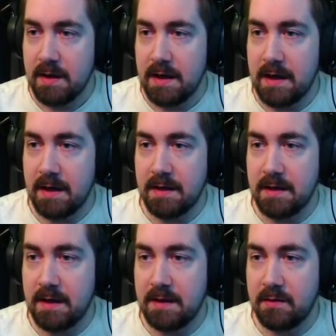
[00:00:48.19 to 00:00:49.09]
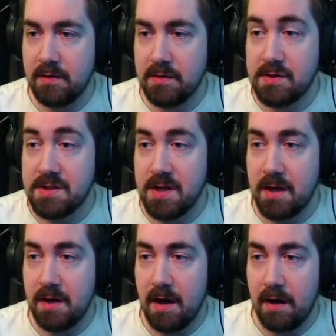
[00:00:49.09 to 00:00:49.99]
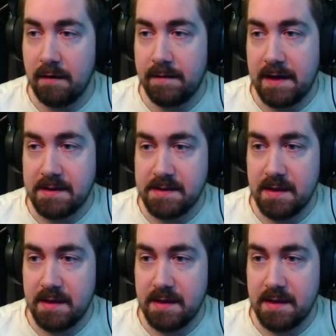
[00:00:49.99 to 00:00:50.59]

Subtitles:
and they're all the sun artifacts.